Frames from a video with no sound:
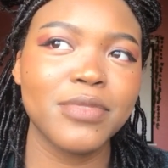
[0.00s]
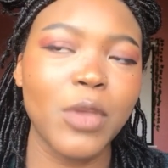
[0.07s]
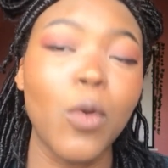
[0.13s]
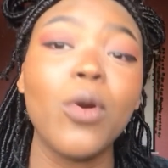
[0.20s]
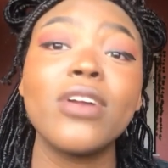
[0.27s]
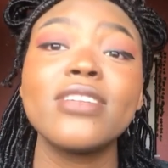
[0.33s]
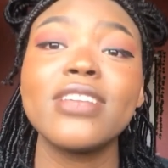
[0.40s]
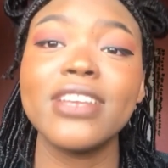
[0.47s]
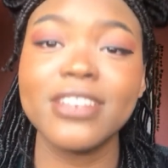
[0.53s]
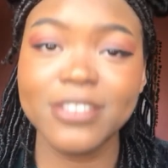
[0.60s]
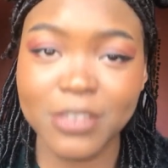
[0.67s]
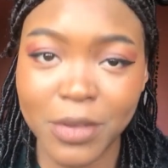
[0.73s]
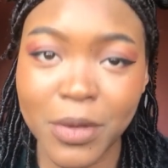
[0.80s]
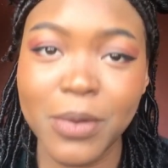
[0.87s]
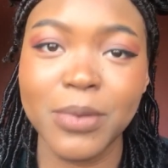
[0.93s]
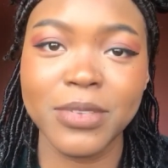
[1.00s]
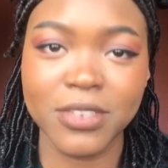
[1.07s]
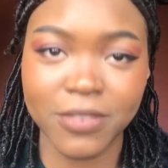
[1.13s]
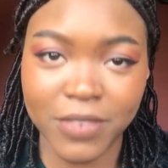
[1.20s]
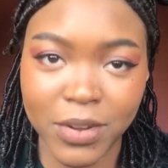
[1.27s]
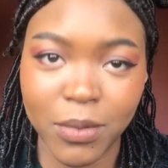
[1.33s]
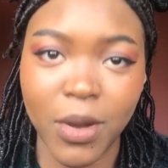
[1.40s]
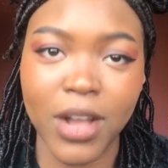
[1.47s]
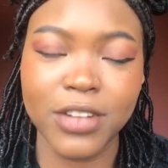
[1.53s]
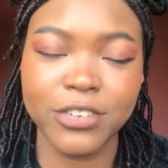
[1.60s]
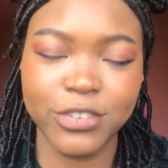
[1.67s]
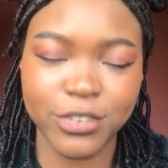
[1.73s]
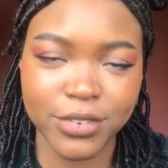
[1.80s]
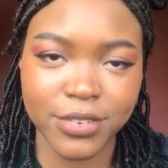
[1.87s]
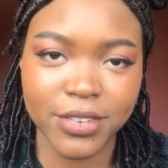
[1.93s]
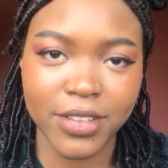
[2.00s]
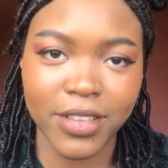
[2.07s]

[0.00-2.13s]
Horton Hears a Who is a fun watch.